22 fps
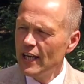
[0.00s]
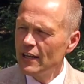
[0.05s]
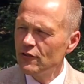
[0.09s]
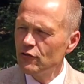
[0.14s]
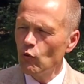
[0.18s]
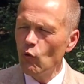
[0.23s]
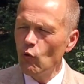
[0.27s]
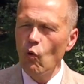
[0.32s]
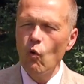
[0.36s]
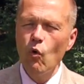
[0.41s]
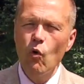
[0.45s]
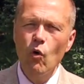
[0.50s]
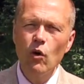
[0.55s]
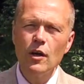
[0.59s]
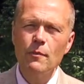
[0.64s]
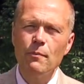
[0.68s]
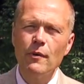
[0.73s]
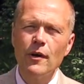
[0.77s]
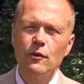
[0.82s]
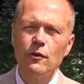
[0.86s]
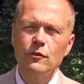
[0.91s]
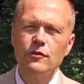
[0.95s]
It's all
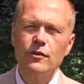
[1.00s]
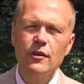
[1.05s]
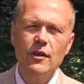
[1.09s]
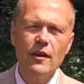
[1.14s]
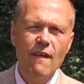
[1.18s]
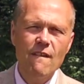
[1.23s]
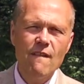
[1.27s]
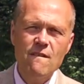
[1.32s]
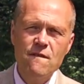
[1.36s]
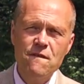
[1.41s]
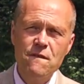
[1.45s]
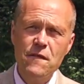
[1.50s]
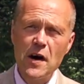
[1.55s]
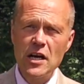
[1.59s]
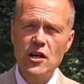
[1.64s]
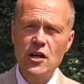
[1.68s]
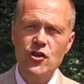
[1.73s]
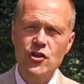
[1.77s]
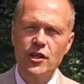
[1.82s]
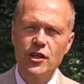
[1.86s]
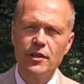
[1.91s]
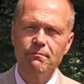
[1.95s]
about
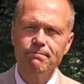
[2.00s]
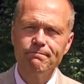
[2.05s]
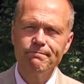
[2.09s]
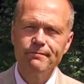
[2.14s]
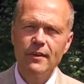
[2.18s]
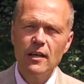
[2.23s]
function.